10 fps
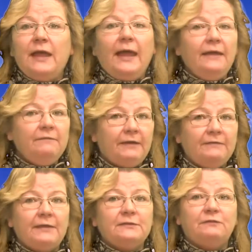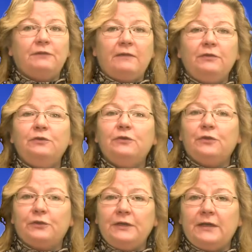and
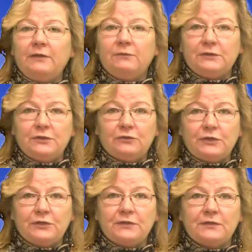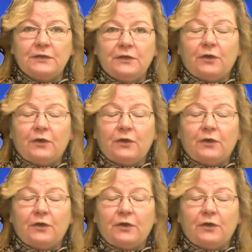5,539 registrations